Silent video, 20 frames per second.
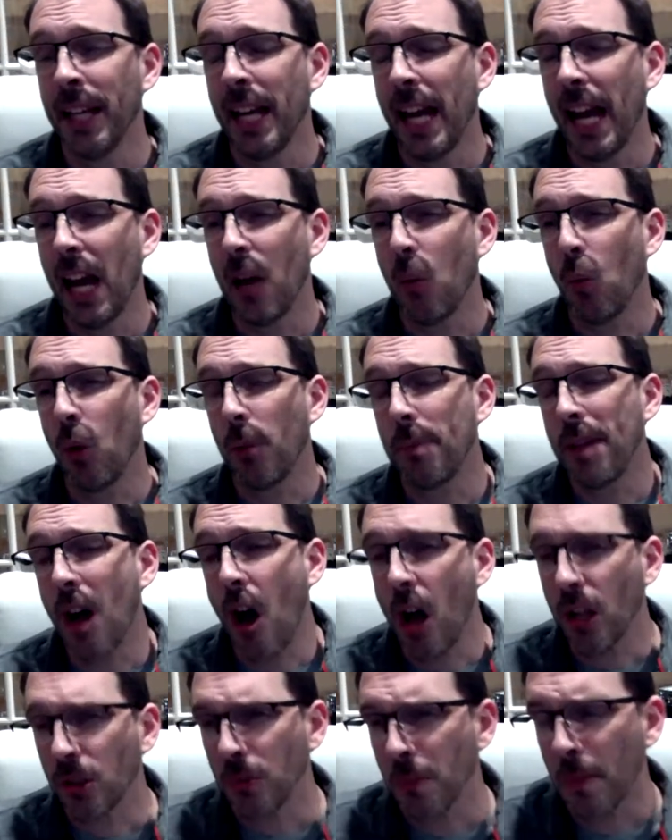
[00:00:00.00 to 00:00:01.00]
And what'd be
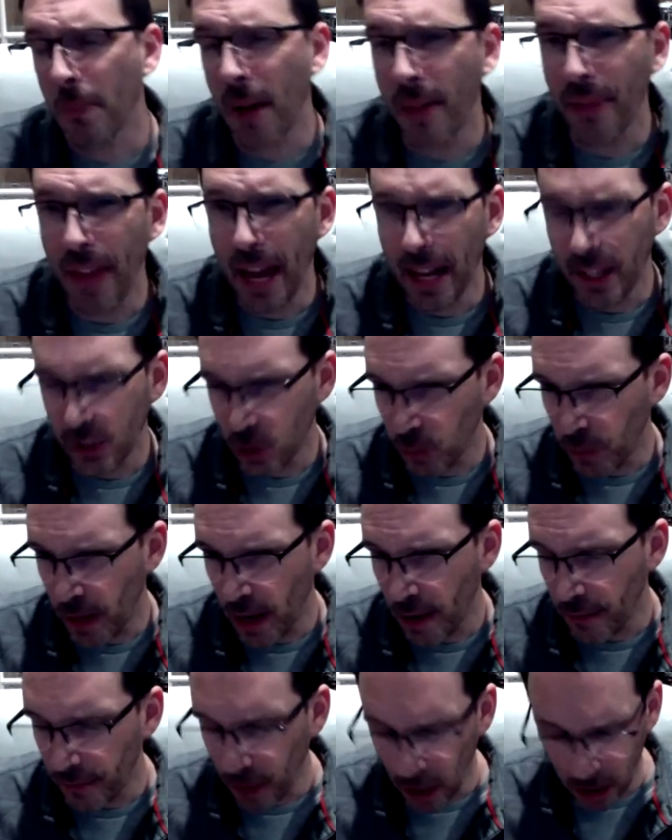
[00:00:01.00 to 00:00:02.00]
awesome about that is we
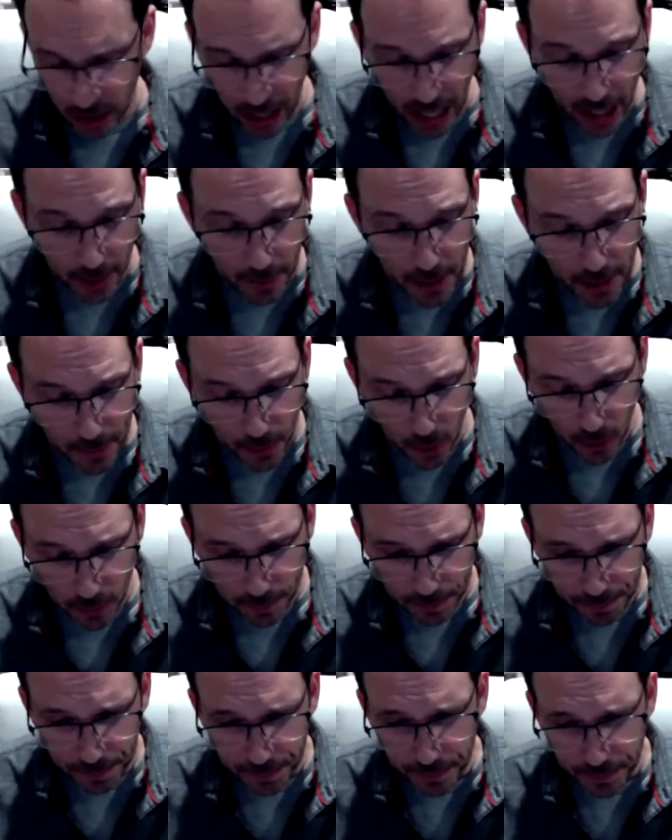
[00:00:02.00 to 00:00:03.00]
have a lot of people,
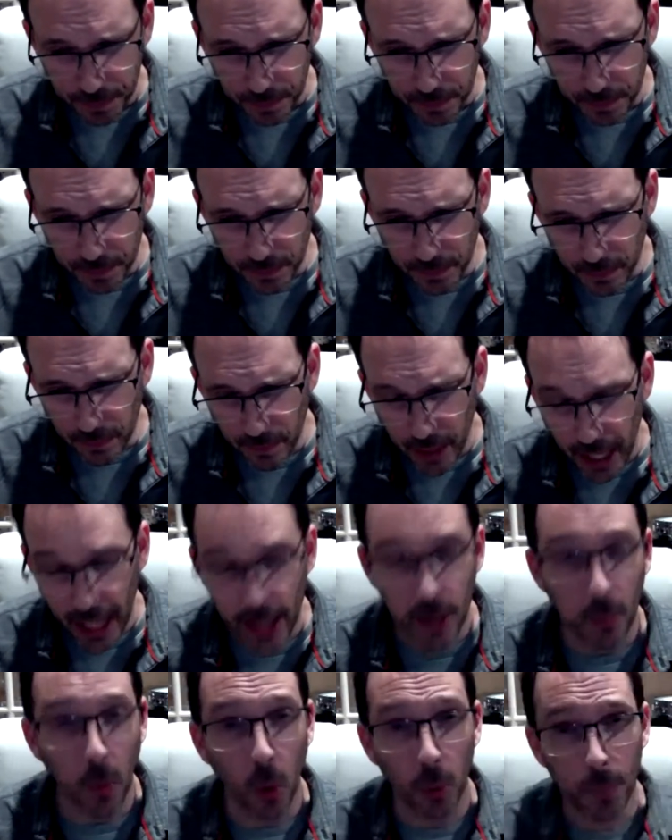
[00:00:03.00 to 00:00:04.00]
and the
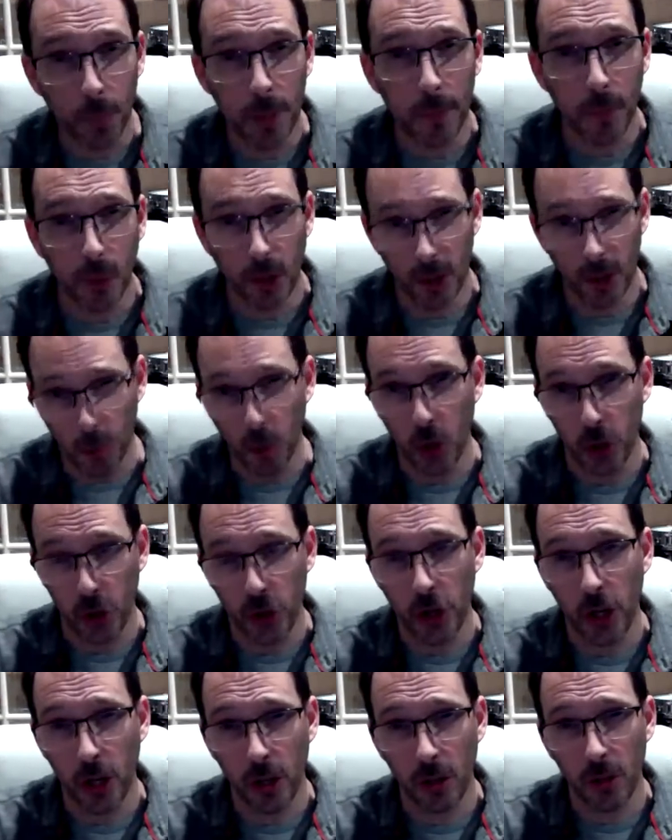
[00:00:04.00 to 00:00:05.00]
more people and the more you
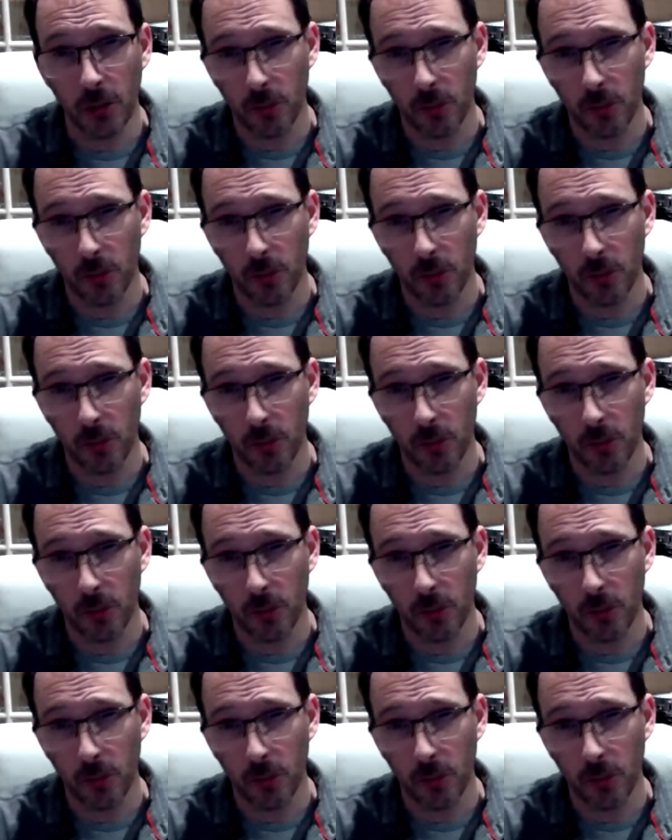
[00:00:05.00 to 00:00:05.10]
share